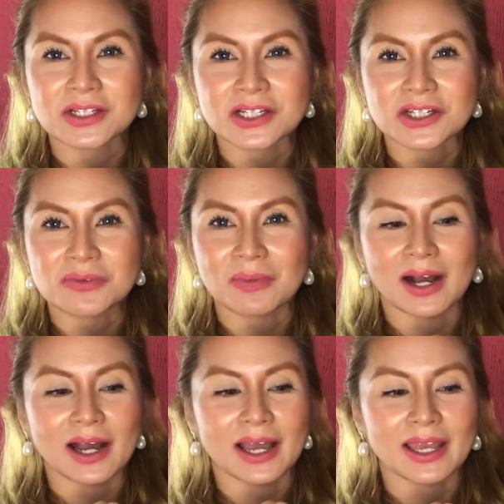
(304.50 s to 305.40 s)
that you
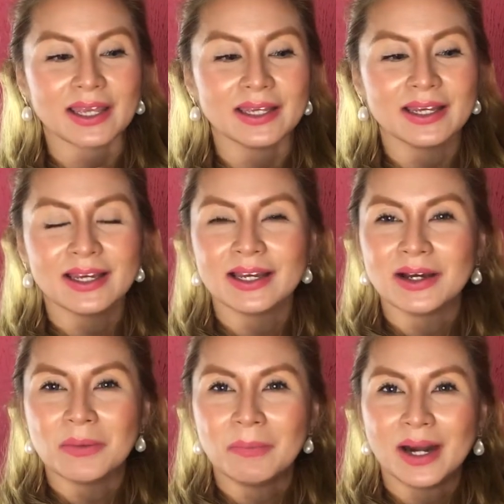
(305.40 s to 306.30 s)
buy.
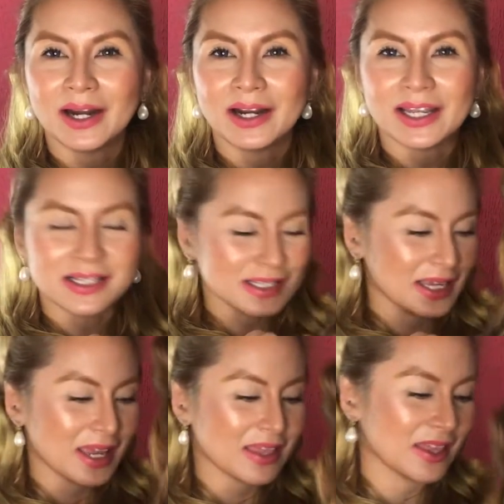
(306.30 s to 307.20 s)
Parang it's
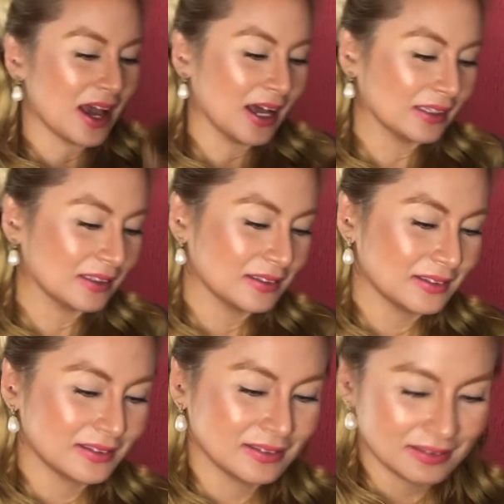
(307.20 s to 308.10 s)
like that.
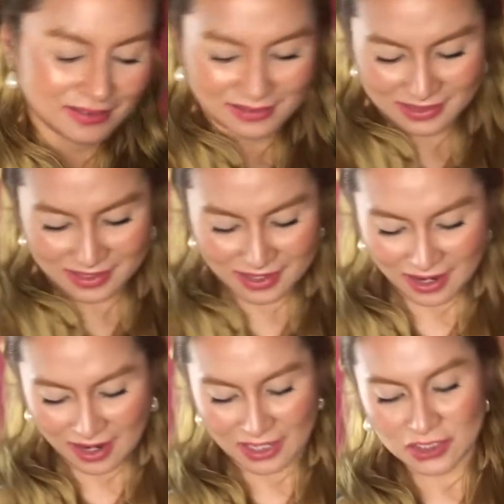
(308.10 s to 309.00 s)

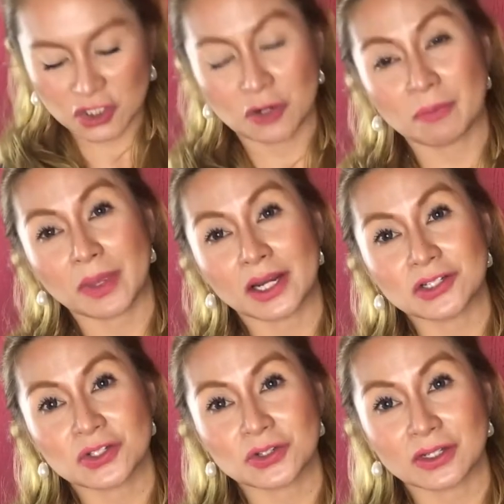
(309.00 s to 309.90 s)
Yeah, as compared
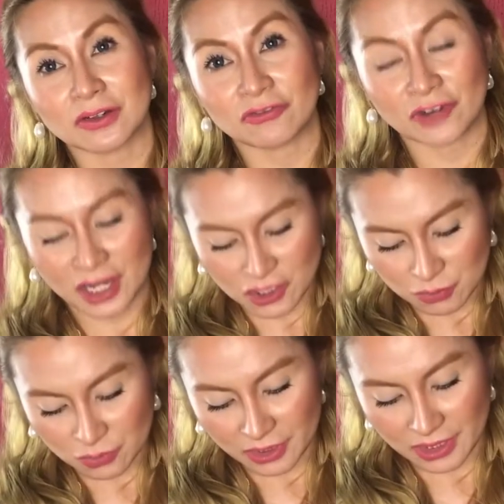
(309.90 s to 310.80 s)
to the French
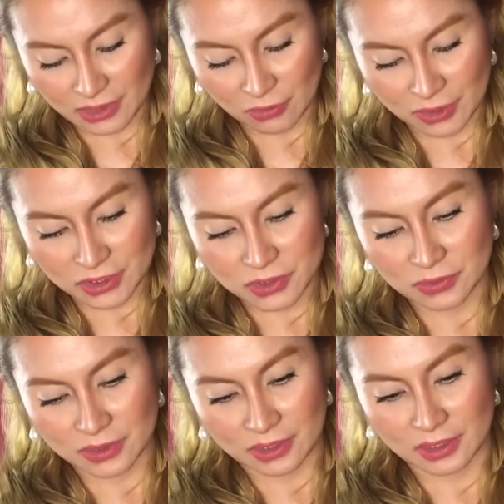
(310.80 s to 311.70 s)
braid or to
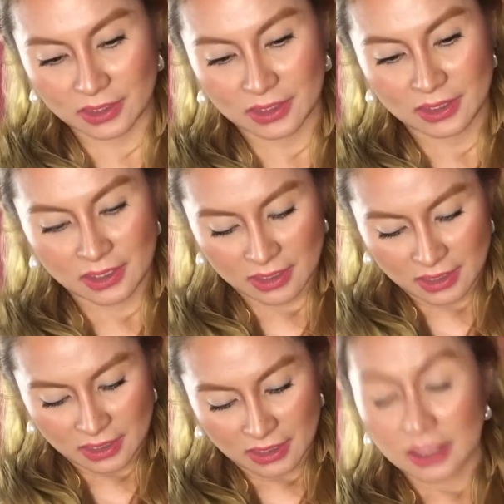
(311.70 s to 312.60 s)
the
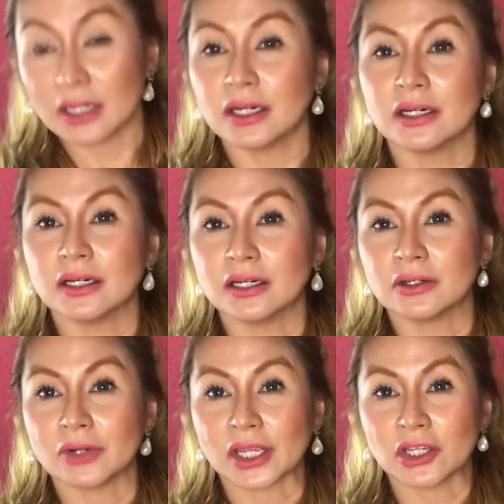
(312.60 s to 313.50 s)

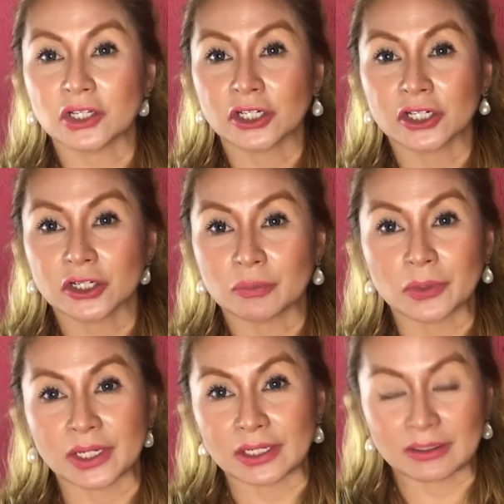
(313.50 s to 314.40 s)
regular
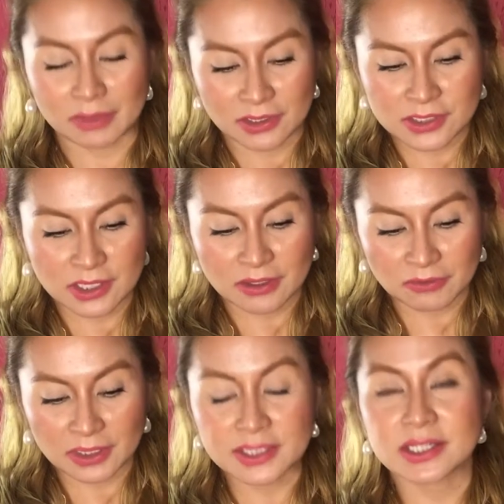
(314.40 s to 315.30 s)
braid, because you can
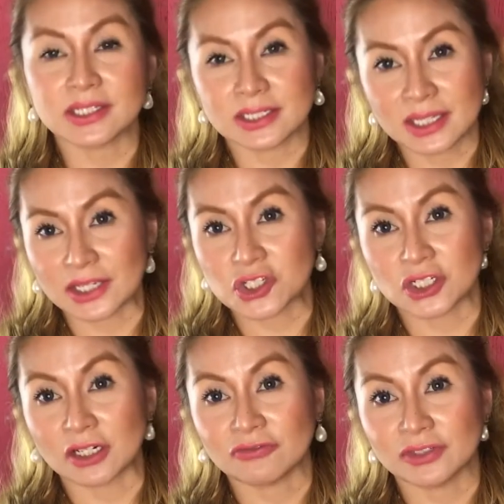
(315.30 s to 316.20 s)
really see the texture
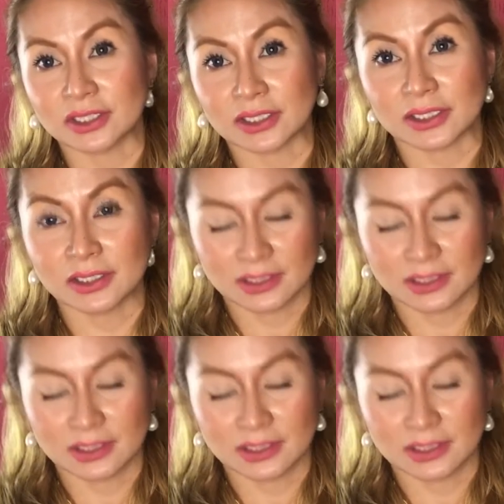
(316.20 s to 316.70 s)
of the